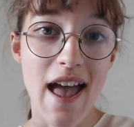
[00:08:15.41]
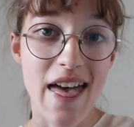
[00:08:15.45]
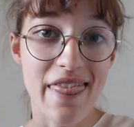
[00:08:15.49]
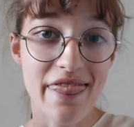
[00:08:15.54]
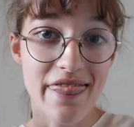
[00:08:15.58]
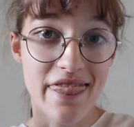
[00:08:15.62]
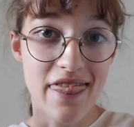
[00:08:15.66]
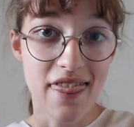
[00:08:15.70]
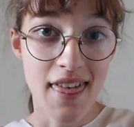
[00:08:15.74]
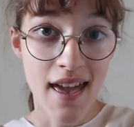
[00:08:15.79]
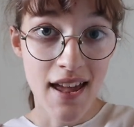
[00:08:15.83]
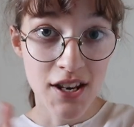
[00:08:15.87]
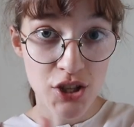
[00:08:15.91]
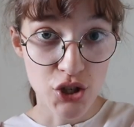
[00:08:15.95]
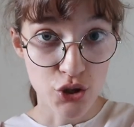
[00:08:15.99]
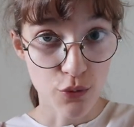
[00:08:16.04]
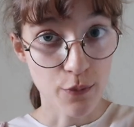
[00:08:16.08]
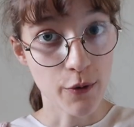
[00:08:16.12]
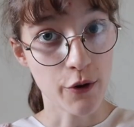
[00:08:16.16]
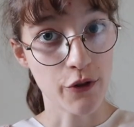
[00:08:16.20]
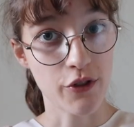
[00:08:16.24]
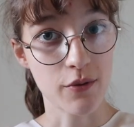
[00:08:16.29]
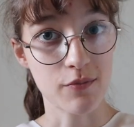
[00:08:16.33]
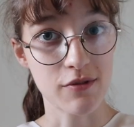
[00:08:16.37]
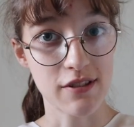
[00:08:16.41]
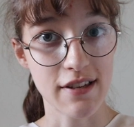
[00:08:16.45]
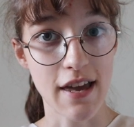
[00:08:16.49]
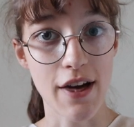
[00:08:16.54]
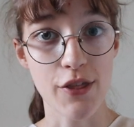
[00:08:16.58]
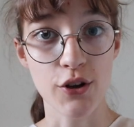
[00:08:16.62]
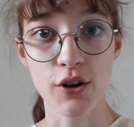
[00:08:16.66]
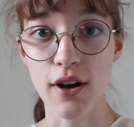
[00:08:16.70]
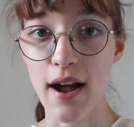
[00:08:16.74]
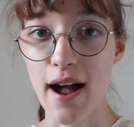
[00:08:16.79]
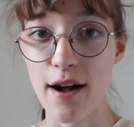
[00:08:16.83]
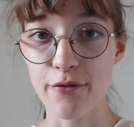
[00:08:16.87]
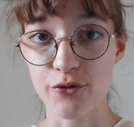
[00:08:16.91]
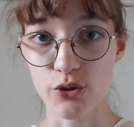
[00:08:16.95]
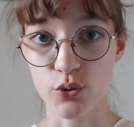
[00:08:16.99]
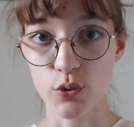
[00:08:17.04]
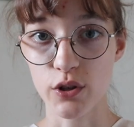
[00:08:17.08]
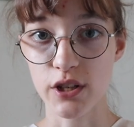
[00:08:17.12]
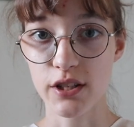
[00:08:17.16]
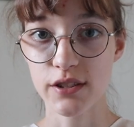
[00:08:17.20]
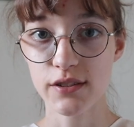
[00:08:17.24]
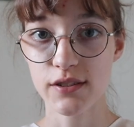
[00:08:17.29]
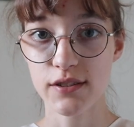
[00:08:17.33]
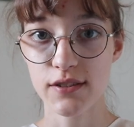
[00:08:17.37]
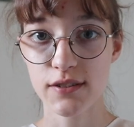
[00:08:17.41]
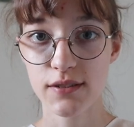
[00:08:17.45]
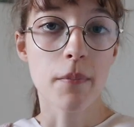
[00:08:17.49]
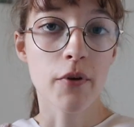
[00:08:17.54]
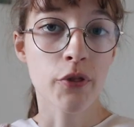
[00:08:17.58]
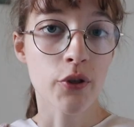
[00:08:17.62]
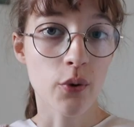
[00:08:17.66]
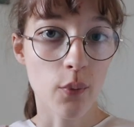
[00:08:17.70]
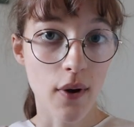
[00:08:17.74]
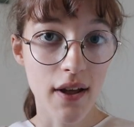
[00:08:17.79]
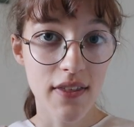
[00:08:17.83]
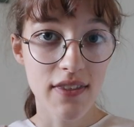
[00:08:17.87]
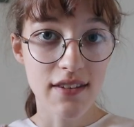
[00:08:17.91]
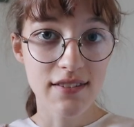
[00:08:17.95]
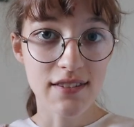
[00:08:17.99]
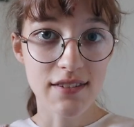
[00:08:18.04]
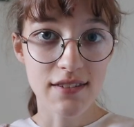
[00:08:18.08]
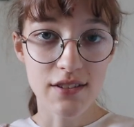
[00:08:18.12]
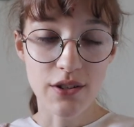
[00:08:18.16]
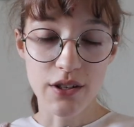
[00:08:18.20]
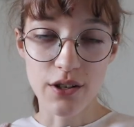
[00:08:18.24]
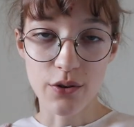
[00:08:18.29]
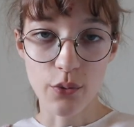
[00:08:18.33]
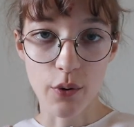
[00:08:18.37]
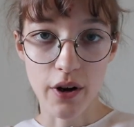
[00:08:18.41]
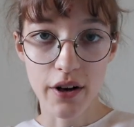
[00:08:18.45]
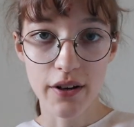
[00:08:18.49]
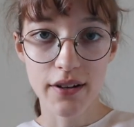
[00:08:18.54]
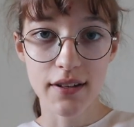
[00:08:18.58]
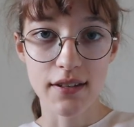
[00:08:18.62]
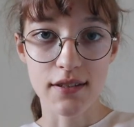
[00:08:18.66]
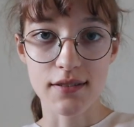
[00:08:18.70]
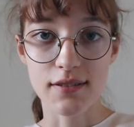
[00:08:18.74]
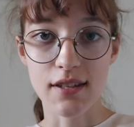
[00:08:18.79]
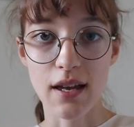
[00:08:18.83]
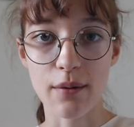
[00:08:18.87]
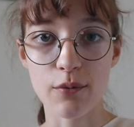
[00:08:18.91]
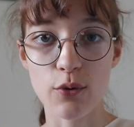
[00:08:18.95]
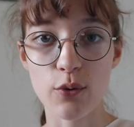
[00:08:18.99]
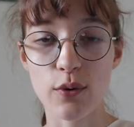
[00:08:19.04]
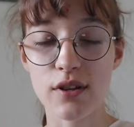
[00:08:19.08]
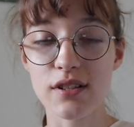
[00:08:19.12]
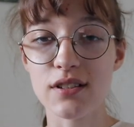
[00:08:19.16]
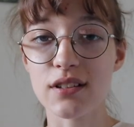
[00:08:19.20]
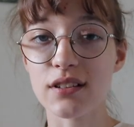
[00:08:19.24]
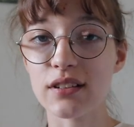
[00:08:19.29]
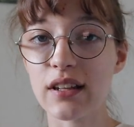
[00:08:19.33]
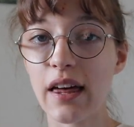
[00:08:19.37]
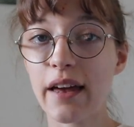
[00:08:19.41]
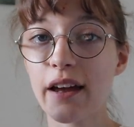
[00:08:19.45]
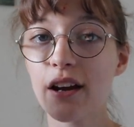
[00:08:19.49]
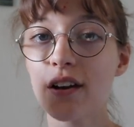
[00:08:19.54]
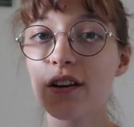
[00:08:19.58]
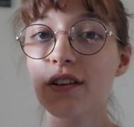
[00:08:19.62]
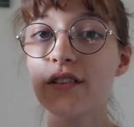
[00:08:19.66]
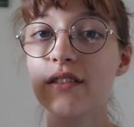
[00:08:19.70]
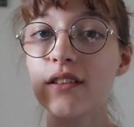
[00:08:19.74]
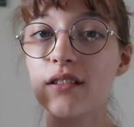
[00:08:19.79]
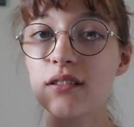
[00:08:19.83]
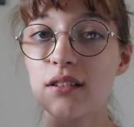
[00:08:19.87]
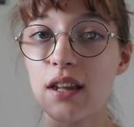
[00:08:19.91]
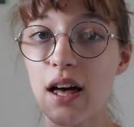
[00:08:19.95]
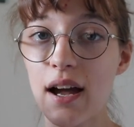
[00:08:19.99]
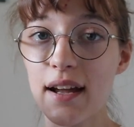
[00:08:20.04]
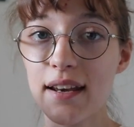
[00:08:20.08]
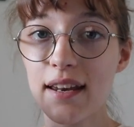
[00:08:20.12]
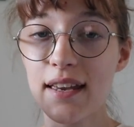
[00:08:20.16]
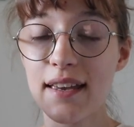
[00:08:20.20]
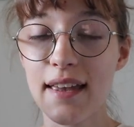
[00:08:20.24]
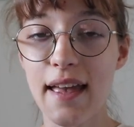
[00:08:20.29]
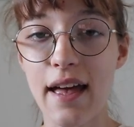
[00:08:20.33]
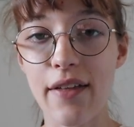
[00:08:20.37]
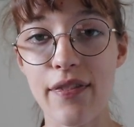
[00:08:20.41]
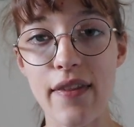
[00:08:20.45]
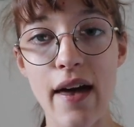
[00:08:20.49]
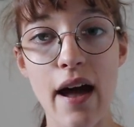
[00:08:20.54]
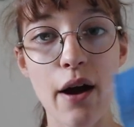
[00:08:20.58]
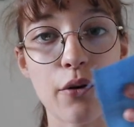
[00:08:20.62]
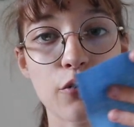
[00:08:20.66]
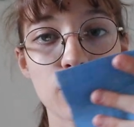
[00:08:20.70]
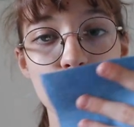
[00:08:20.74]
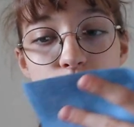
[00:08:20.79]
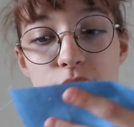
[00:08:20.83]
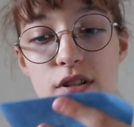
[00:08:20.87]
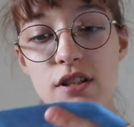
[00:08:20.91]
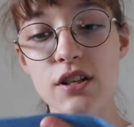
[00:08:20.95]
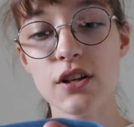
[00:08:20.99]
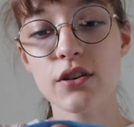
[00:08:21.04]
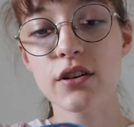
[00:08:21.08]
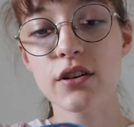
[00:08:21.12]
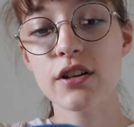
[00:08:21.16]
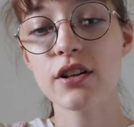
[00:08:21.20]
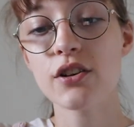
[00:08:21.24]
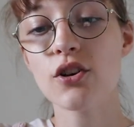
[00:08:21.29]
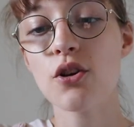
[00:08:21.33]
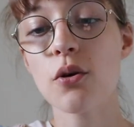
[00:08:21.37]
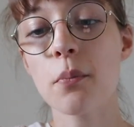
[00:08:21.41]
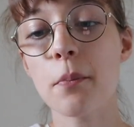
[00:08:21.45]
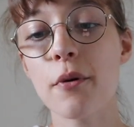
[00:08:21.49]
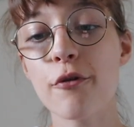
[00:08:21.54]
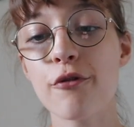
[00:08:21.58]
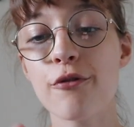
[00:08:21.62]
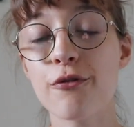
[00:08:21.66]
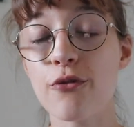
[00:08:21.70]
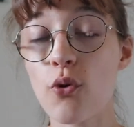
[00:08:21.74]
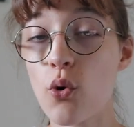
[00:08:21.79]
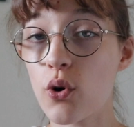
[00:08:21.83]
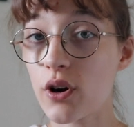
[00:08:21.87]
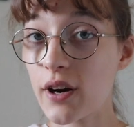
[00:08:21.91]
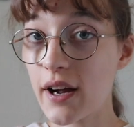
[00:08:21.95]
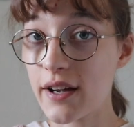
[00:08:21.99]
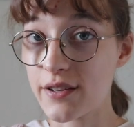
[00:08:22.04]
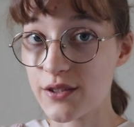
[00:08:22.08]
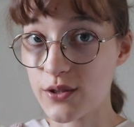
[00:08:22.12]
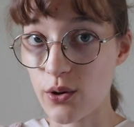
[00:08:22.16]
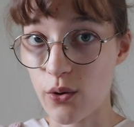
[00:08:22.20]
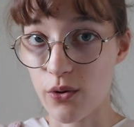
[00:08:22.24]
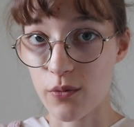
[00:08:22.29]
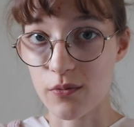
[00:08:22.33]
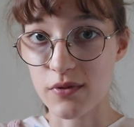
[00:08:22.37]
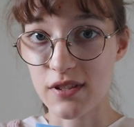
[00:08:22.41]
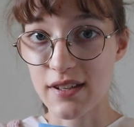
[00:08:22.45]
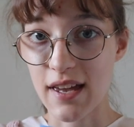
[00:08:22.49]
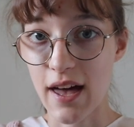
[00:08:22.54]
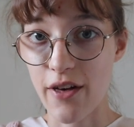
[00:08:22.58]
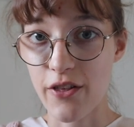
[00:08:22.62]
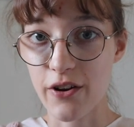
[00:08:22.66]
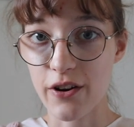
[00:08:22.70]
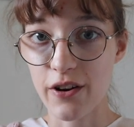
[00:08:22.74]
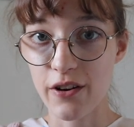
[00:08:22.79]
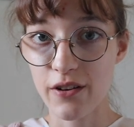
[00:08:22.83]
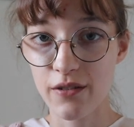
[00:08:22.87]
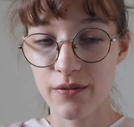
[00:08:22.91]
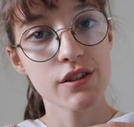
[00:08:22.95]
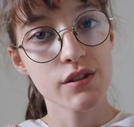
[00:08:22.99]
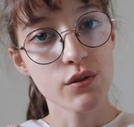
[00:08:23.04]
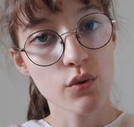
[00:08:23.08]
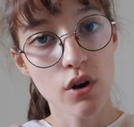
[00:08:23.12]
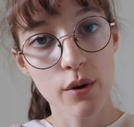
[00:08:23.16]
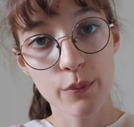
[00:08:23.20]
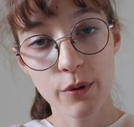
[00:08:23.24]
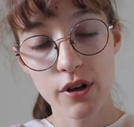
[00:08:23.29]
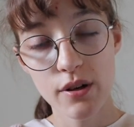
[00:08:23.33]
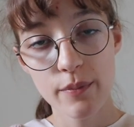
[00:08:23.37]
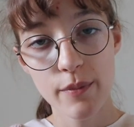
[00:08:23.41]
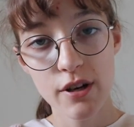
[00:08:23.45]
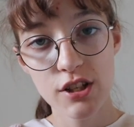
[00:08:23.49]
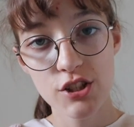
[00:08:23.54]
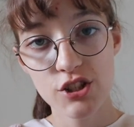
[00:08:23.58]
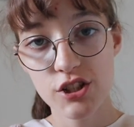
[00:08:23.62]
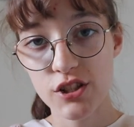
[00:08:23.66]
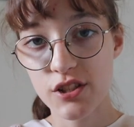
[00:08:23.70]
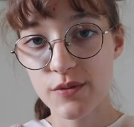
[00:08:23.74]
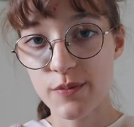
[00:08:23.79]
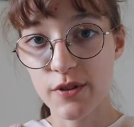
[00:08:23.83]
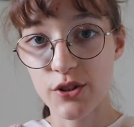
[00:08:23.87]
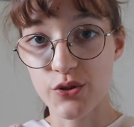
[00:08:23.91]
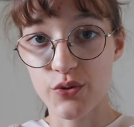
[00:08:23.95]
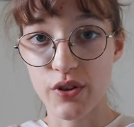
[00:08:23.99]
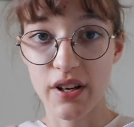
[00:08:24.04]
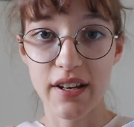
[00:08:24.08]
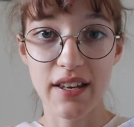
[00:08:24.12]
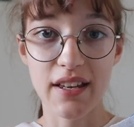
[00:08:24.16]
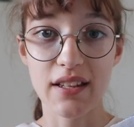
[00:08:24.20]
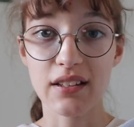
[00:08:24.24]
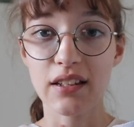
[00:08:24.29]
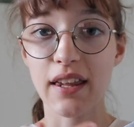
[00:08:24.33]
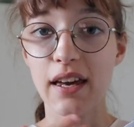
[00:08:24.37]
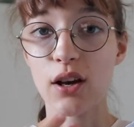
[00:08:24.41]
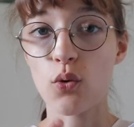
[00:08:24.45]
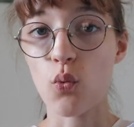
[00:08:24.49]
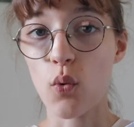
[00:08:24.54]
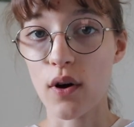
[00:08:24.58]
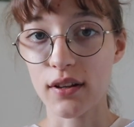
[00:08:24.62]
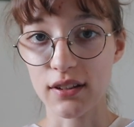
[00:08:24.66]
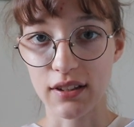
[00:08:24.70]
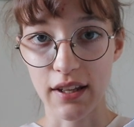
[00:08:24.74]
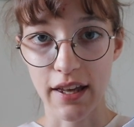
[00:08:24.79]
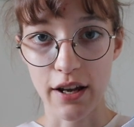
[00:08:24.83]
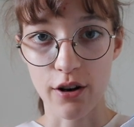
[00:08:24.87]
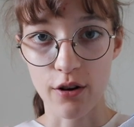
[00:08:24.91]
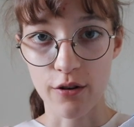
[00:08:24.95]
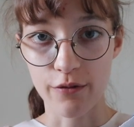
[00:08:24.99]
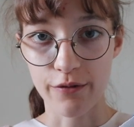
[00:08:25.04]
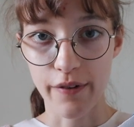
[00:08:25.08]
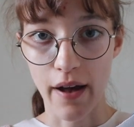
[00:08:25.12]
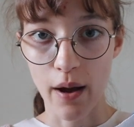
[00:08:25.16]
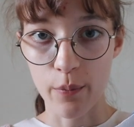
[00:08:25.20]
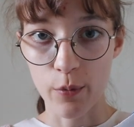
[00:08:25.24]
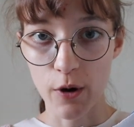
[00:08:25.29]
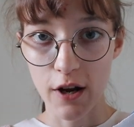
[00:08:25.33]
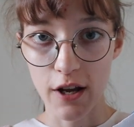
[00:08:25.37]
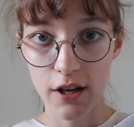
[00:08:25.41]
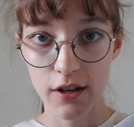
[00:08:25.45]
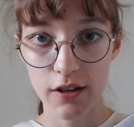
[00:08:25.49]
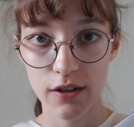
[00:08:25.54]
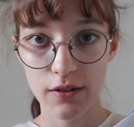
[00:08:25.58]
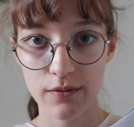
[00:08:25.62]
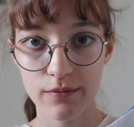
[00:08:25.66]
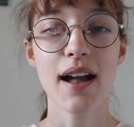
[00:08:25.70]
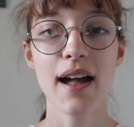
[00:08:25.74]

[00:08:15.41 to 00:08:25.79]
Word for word: and then you put them together afterwards. But the way this is going to work is I'm going to layer the lining and the outer material before I sew them together. So I'll pretty much just be treating it like one layer of fabric.